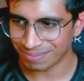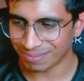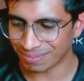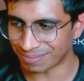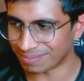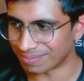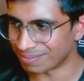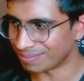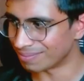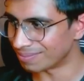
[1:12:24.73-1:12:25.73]

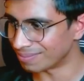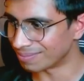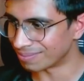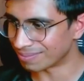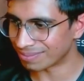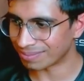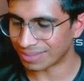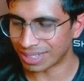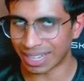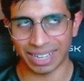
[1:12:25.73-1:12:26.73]
um,
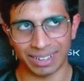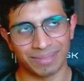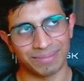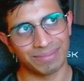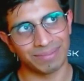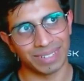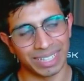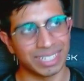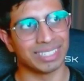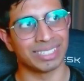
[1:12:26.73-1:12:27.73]
like I
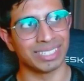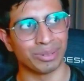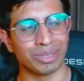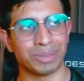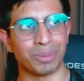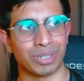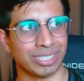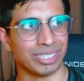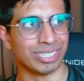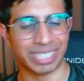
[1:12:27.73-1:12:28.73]
think it's it's always
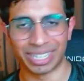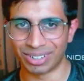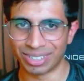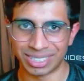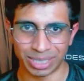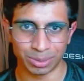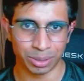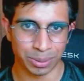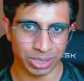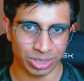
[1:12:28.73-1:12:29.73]
important to just take all these things with
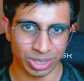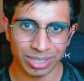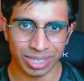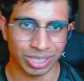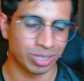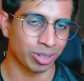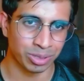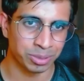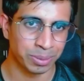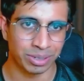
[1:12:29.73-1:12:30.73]
a pinch of salt and just
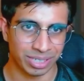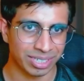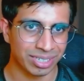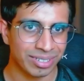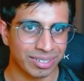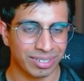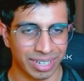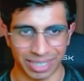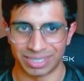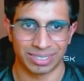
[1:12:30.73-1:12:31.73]
always be critical
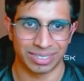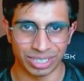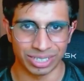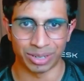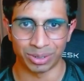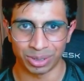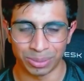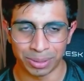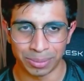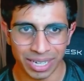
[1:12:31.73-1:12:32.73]
as a general
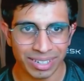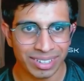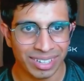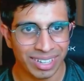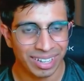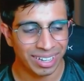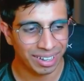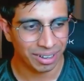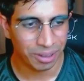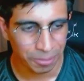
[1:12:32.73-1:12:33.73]
human being,
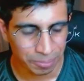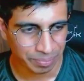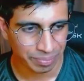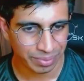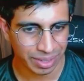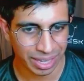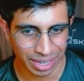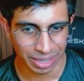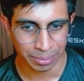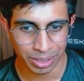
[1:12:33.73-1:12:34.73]
um, and
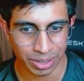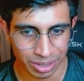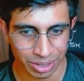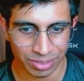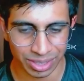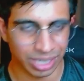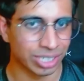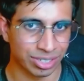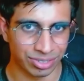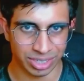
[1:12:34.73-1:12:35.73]
like be critical of the
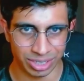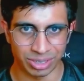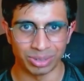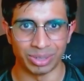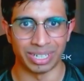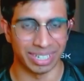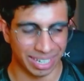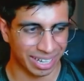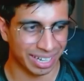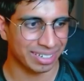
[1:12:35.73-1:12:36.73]
initiatives that are doing
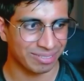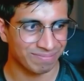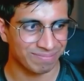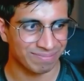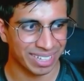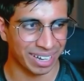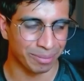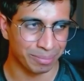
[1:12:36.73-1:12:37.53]
and like yeah,